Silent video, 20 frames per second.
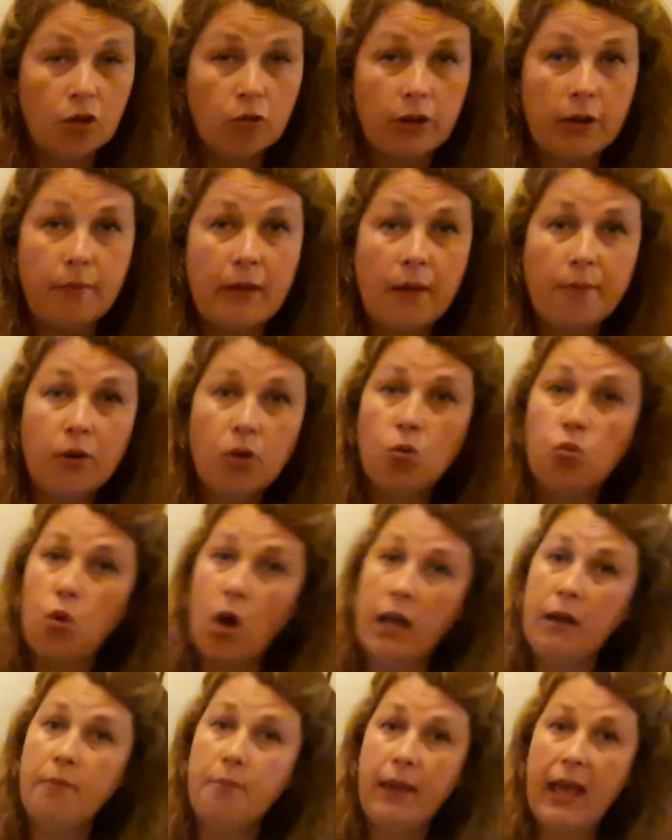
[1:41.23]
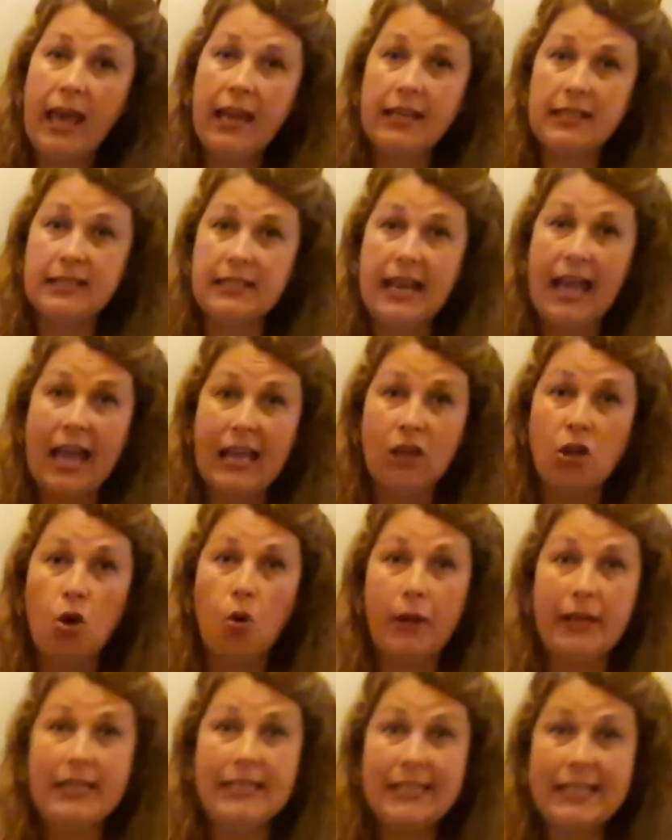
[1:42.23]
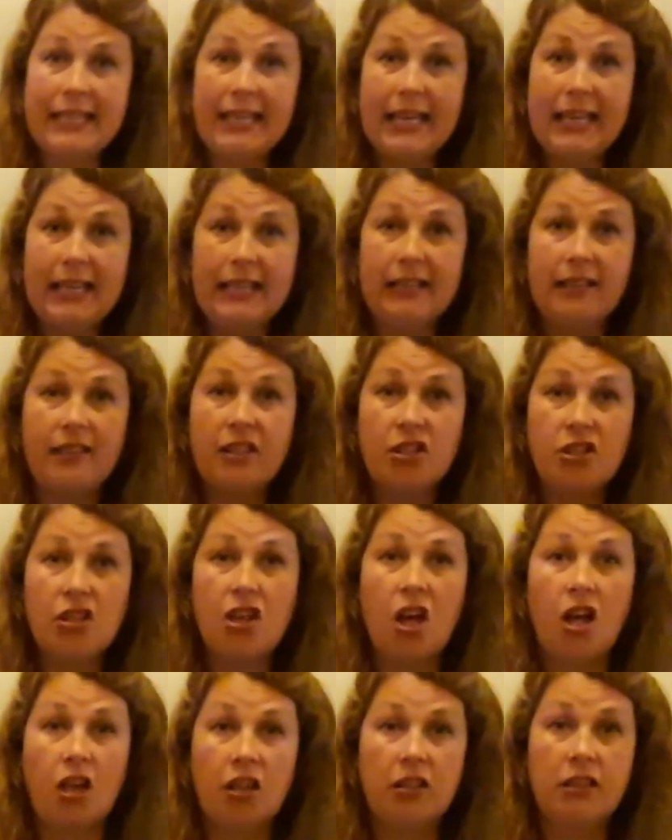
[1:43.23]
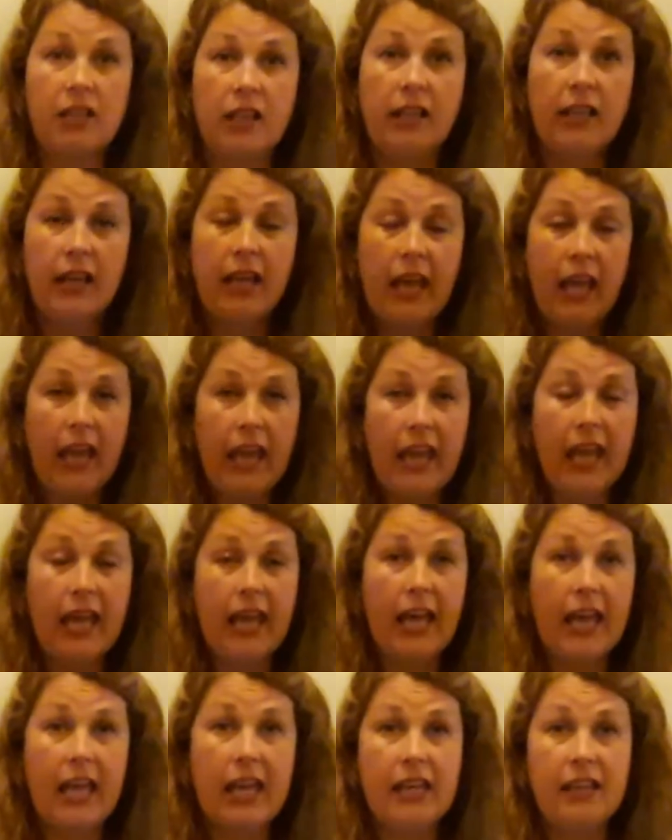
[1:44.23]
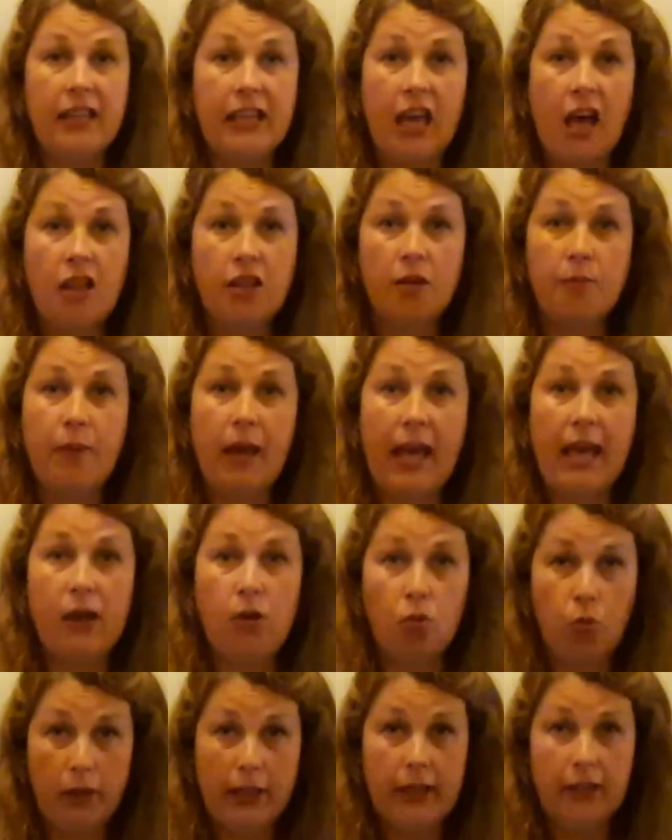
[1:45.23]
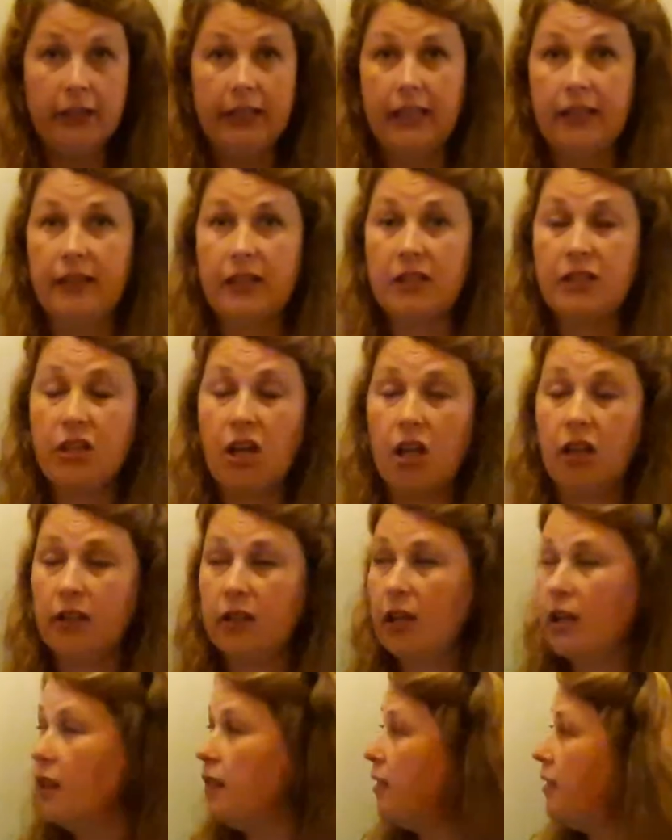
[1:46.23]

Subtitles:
Remember, one bag is not going to get the salt and the other bag will get the salt.